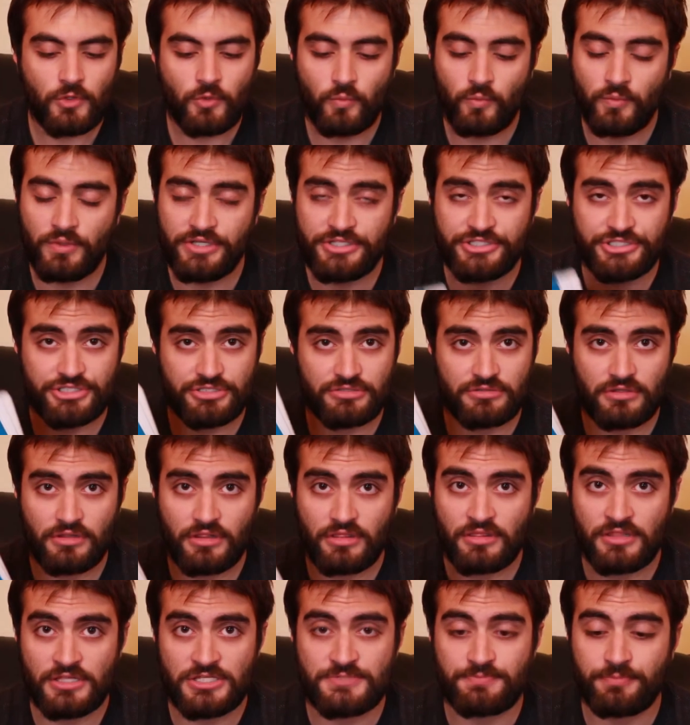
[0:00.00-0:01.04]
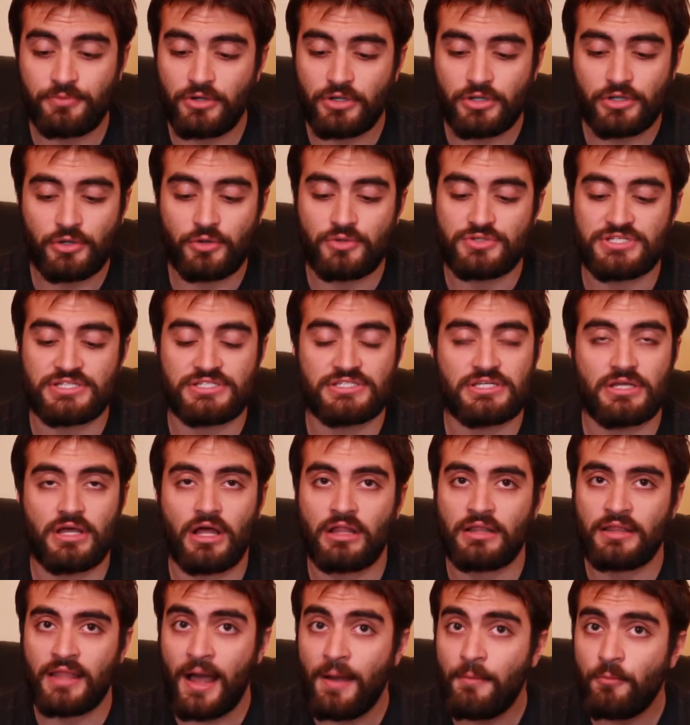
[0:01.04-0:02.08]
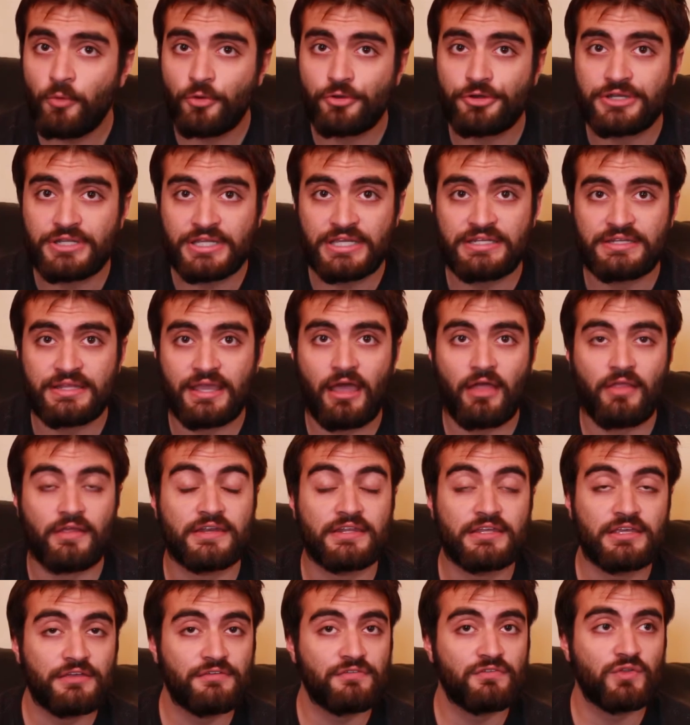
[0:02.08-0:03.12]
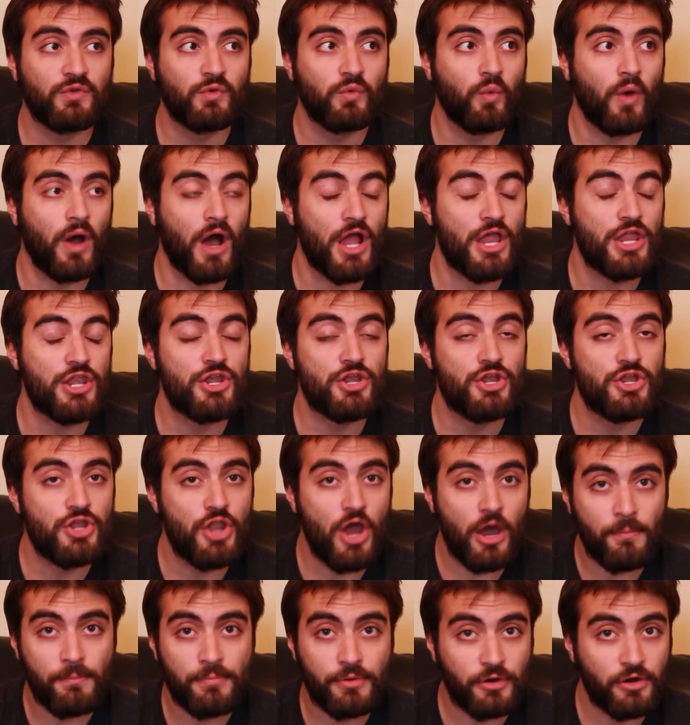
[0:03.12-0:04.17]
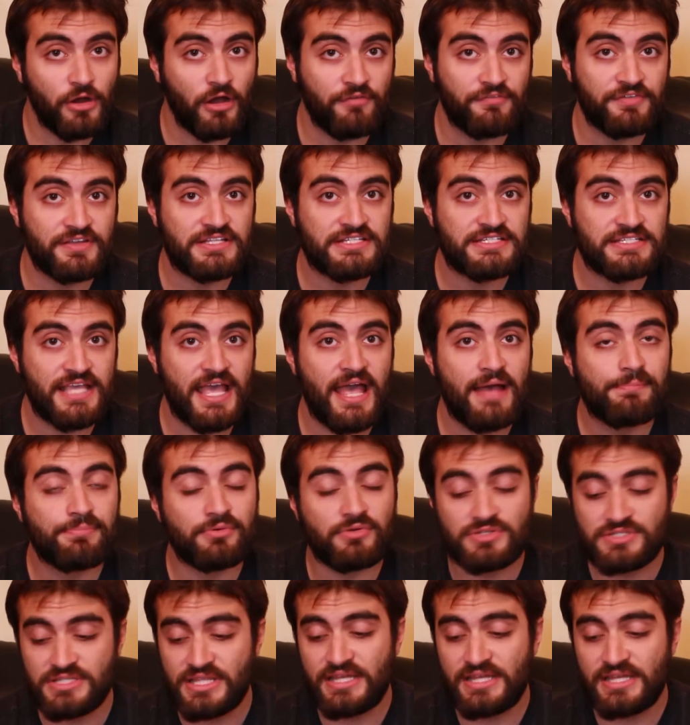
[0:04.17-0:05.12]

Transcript: which this book goes into a lot more detail and gives you a number of examples.